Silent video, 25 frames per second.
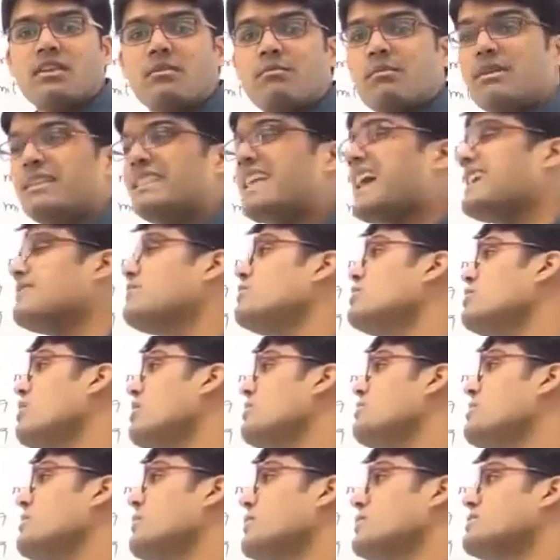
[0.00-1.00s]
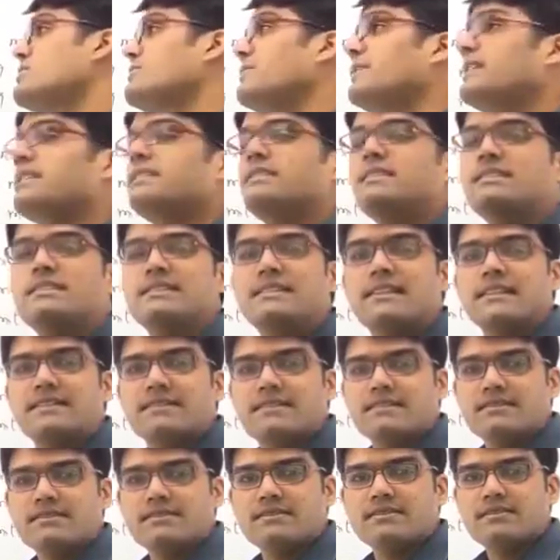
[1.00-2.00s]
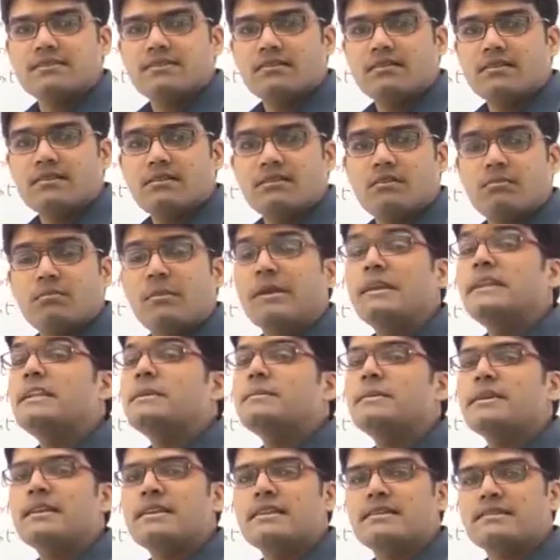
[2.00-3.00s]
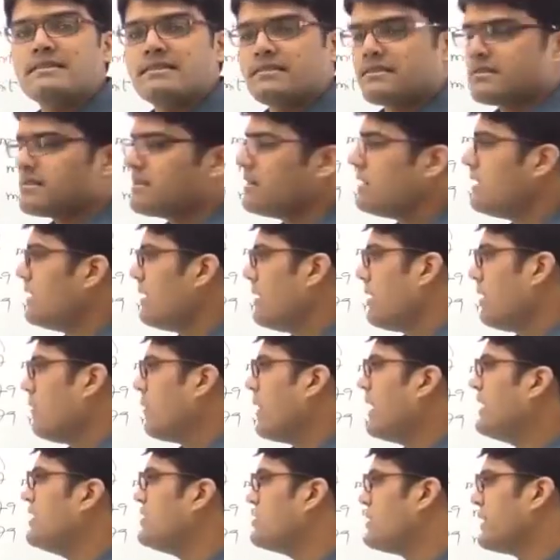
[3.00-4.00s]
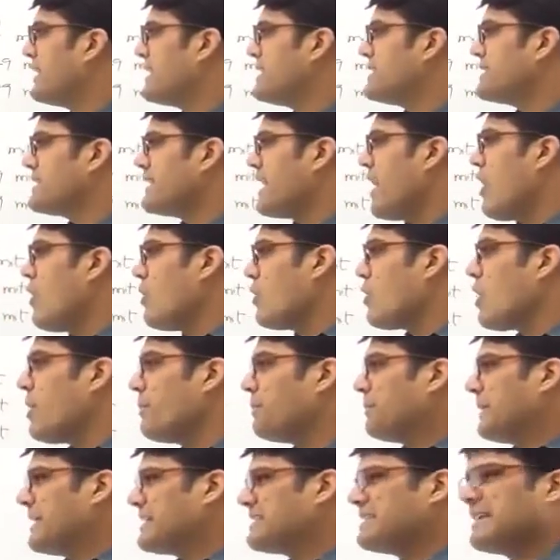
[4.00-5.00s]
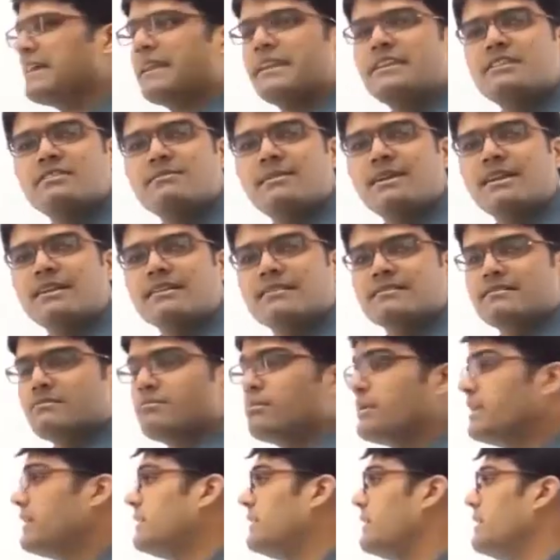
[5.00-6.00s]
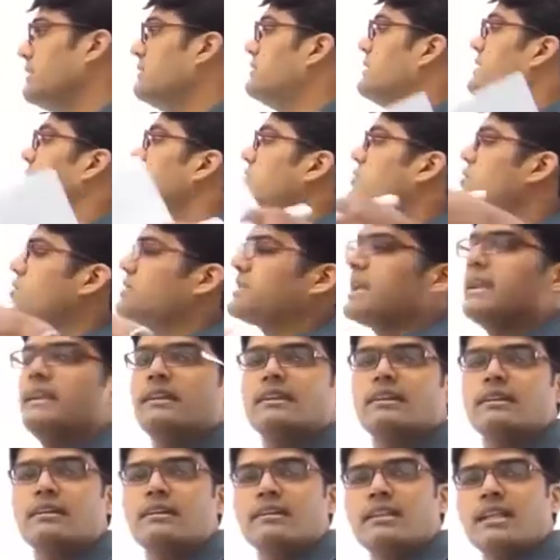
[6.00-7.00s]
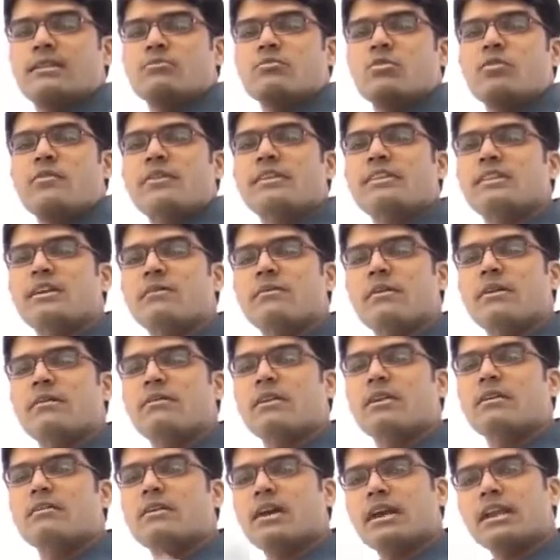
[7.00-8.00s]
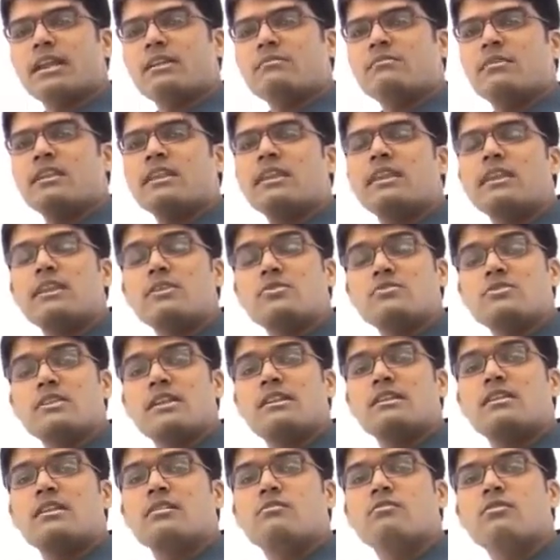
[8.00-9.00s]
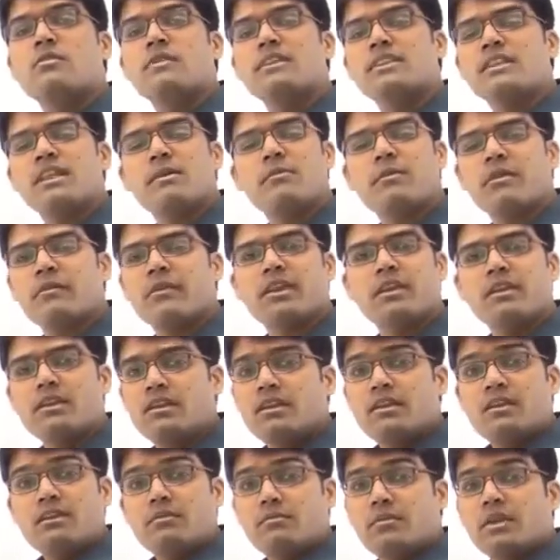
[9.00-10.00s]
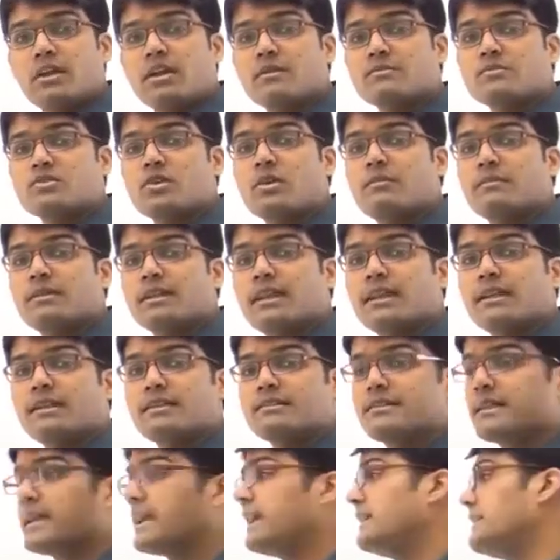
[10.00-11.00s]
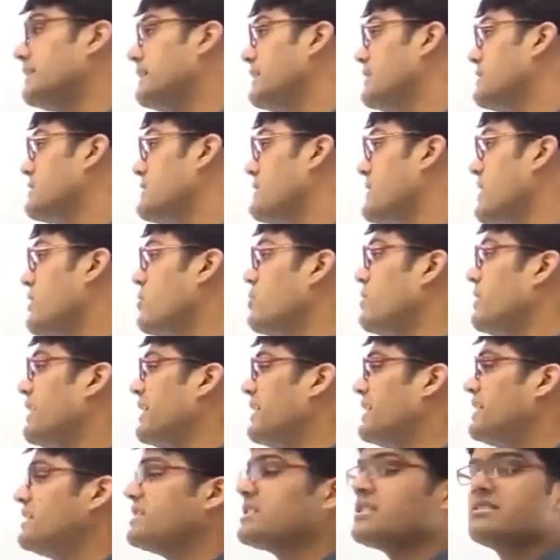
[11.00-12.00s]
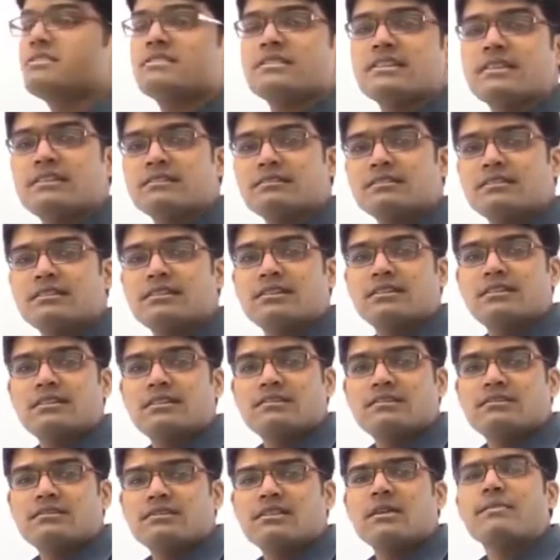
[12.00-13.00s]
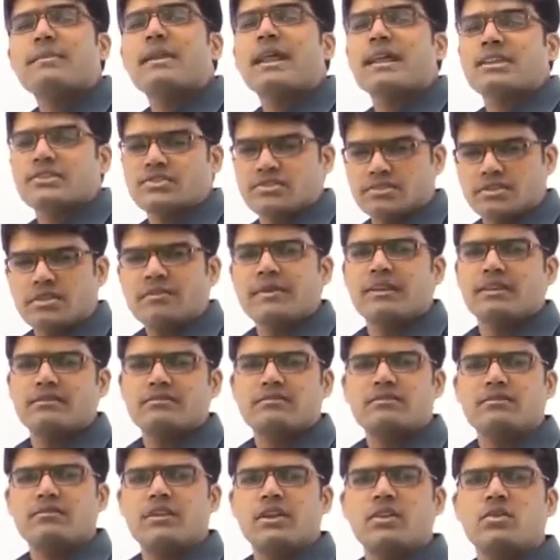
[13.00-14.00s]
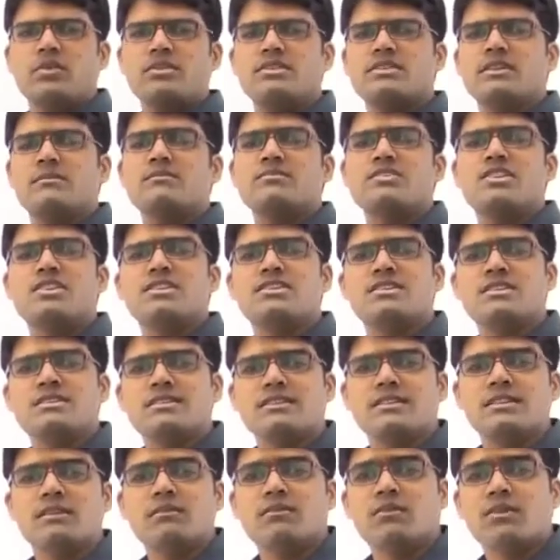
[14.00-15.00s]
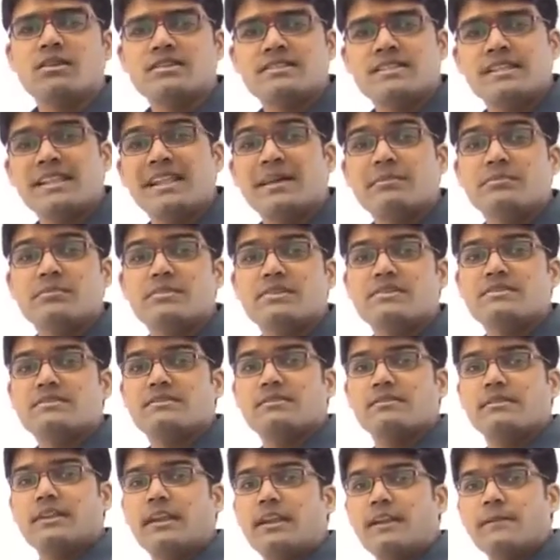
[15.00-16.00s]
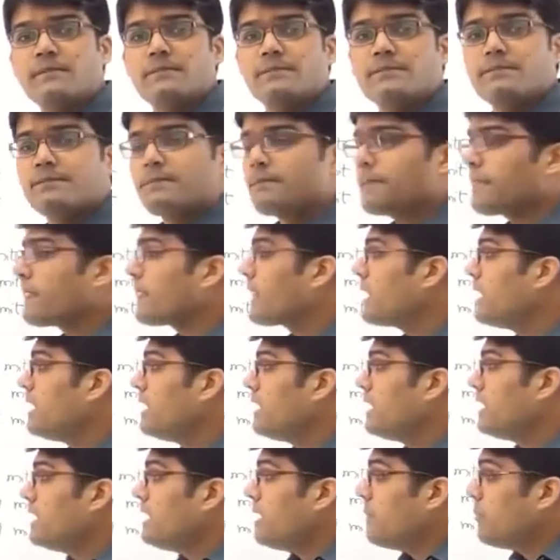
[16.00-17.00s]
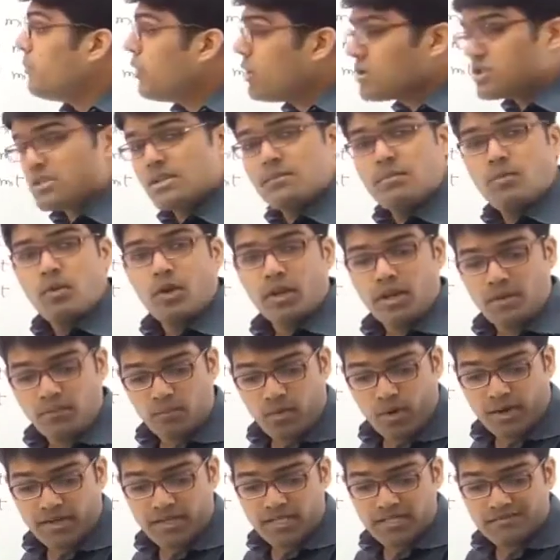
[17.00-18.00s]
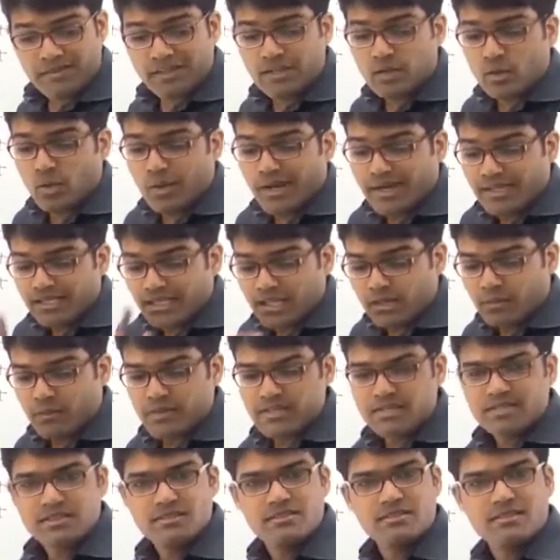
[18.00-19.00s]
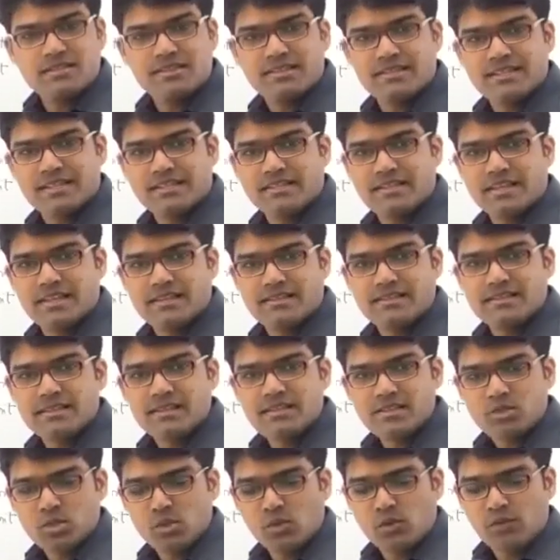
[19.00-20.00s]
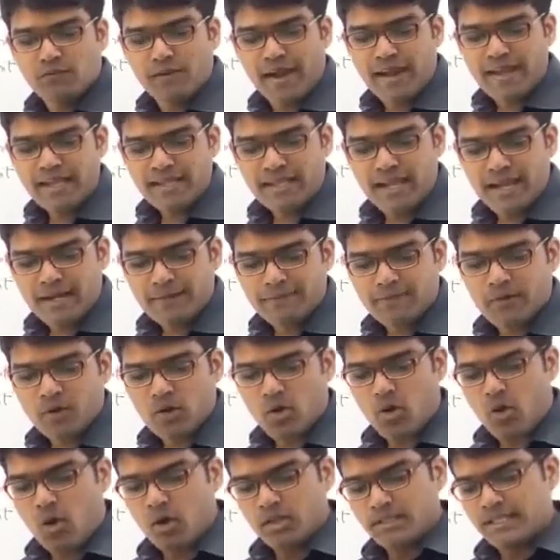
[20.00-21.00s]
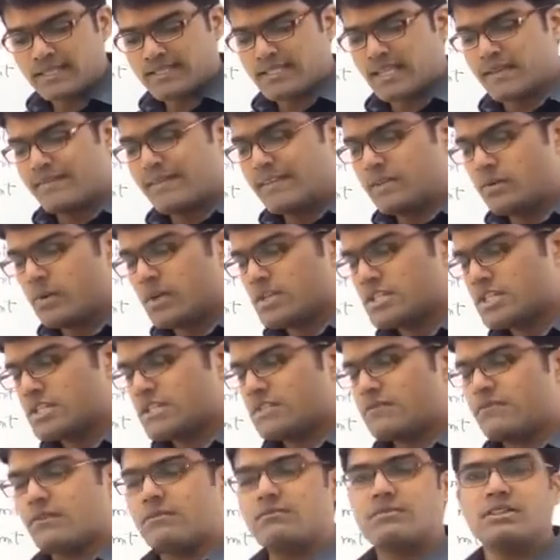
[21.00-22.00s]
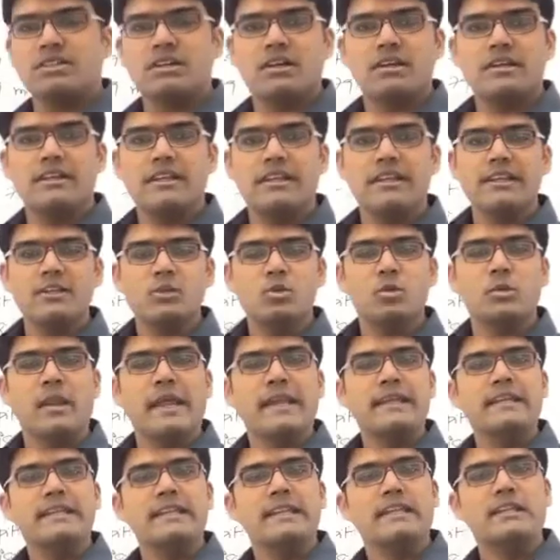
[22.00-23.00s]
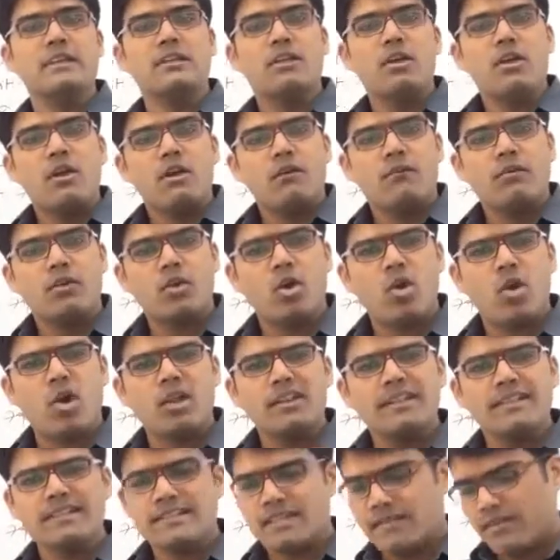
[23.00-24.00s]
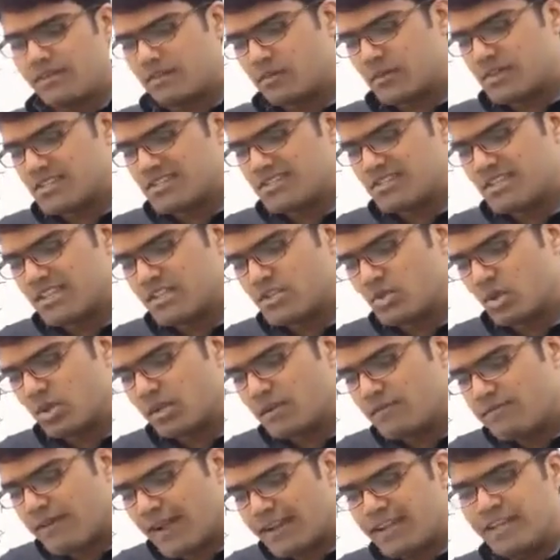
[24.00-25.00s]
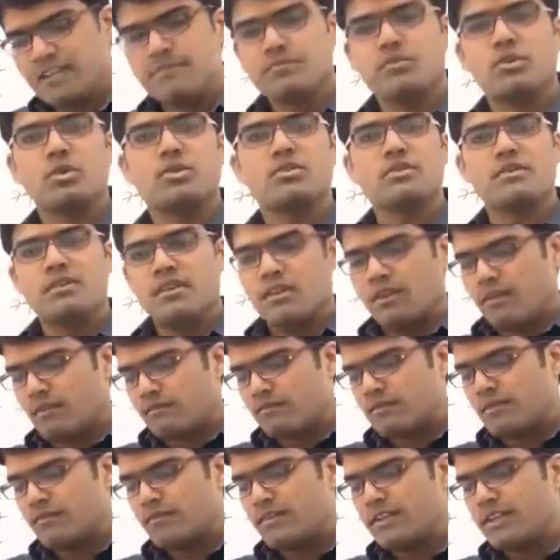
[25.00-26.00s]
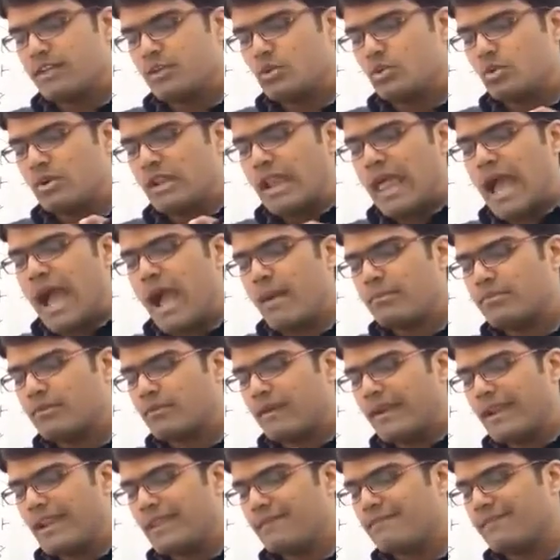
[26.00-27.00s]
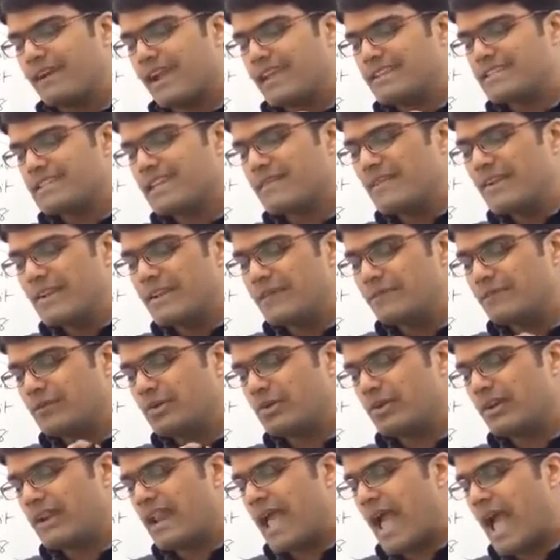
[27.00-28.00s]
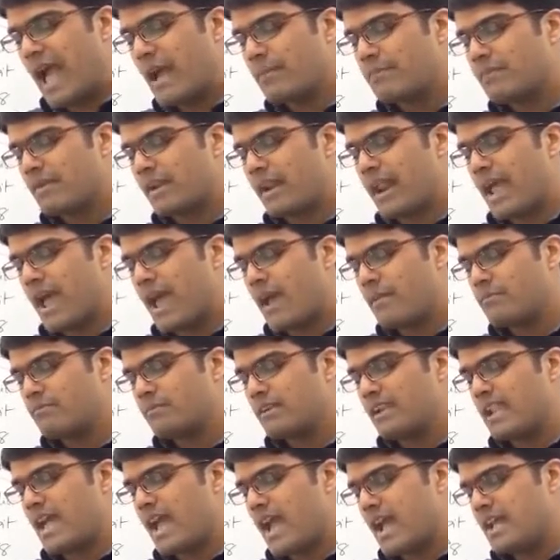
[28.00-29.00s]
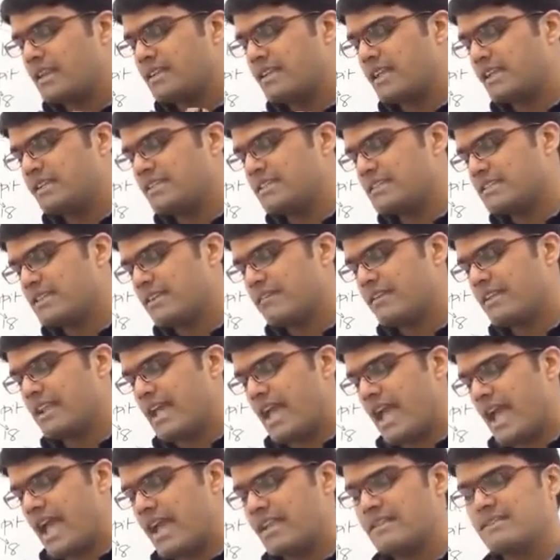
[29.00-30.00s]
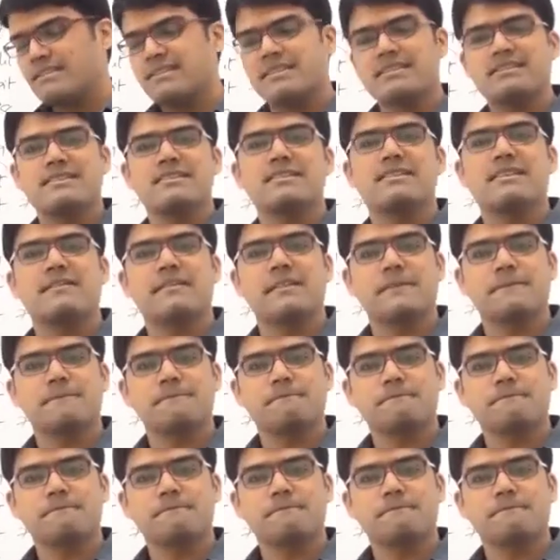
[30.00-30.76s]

But that would not be possible in these cases. Multiple reasons. One is you can see how complex the arrangement is. Bringing things to center, then moving them away. Again, bringing to center, moving them away becomes complicated. Second thing is we are doing additions and subtractions. I mean, we are doing some changes in the words and numbers, right? Most important point is when you look at the questions in such cases, you will find that for all the seven questions from 13 to 19, for all the 7 questions, there is only one input. 52, LAP, 25, 74, RAP, RAM, land, 87 and 67.